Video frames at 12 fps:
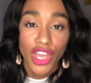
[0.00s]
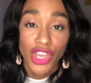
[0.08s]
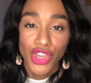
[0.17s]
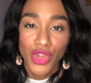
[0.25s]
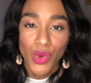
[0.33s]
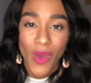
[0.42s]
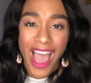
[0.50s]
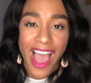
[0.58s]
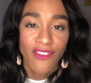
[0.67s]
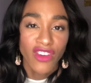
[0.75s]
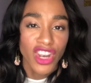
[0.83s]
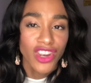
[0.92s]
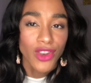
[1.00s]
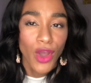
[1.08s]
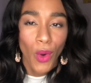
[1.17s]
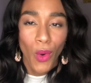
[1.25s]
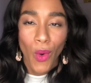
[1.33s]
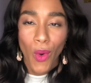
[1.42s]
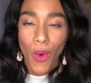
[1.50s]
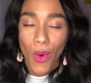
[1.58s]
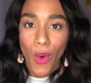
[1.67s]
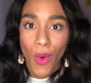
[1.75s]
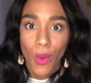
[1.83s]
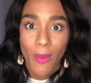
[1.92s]
You have
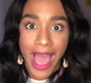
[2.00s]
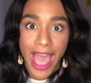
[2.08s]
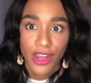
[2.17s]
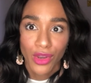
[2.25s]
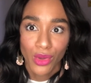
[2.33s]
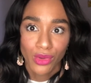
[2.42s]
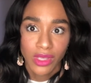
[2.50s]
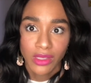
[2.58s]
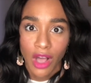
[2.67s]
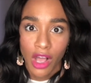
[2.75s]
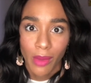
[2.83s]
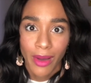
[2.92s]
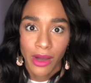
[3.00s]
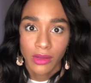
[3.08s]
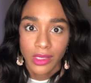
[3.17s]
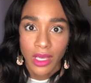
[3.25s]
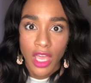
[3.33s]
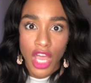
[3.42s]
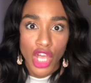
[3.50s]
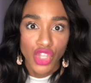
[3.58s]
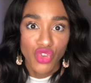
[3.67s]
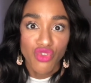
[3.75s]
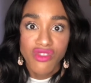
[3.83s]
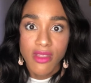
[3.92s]
no bad news to talk about.
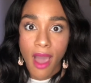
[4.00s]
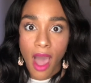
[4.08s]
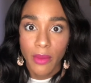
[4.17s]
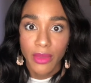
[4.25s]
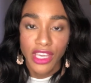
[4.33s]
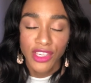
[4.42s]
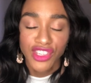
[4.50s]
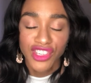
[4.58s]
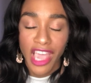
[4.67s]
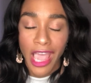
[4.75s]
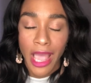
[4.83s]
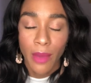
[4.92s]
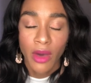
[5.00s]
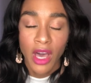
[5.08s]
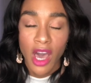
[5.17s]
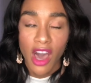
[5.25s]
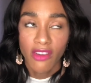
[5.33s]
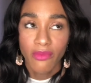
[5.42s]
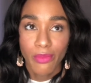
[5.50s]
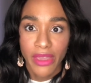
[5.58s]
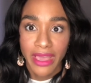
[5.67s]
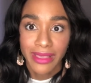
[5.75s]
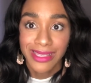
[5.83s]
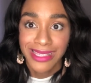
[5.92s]
Do not be ashamed of
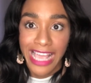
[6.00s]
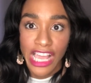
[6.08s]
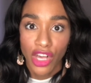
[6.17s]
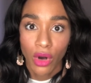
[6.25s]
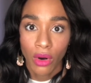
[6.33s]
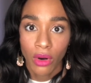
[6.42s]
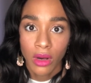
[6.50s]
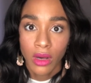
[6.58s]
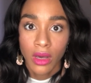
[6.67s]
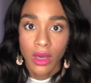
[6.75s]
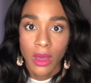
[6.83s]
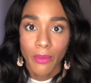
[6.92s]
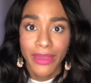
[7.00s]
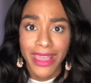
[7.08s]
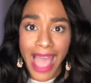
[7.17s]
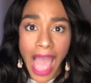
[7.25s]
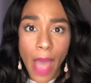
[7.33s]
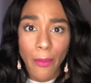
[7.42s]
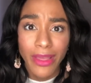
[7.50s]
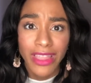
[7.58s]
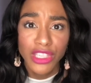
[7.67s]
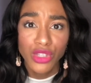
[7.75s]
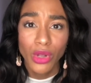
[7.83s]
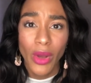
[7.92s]
being single. Be happy
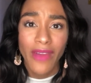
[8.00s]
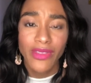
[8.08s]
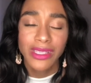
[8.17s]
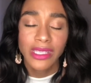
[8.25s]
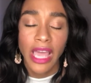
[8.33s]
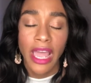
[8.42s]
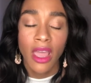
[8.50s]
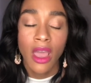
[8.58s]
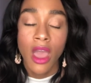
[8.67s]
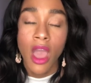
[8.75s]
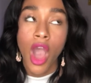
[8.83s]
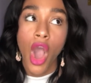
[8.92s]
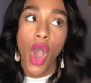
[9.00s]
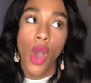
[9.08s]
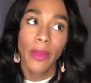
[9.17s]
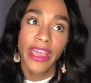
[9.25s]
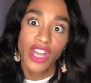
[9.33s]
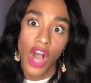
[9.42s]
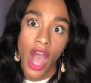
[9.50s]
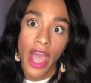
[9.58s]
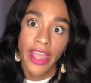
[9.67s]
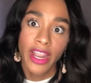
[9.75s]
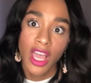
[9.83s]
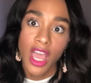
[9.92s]
that you don't have to say, oh my
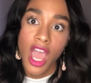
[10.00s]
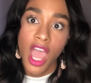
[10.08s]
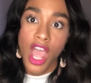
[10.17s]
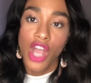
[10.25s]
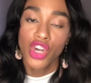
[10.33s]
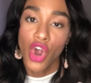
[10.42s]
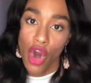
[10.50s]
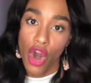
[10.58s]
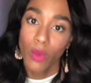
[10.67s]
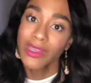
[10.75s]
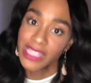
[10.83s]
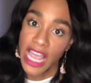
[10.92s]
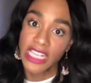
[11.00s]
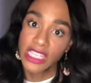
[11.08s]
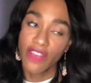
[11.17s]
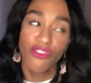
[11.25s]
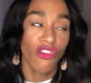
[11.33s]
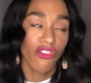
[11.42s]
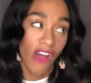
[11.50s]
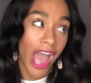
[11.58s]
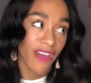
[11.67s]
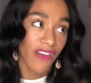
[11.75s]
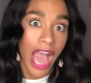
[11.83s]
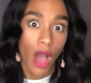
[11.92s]
God, Carl was texting for
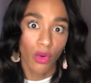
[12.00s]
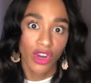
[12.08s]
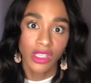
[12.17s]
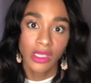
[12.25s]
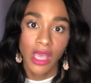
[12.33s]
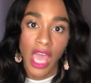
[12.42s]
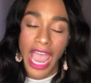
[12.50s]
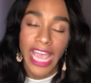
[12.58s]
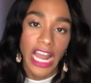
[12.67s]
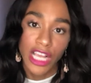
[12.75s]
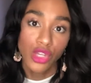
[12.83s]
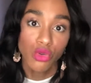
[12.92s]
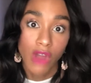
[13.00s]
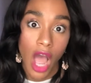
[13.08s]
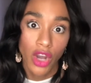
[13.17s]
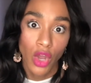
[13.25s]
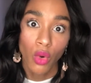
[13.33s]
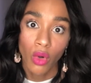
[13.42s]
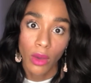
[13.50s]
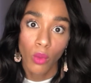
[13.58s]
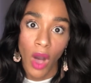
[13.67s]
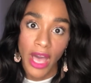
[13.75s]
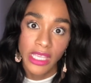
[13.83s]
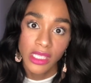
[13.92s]
5 hours and I do not know who it
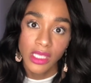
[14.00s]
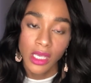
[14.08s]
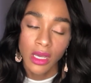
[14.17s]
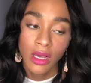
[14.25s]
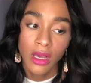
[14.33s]
was.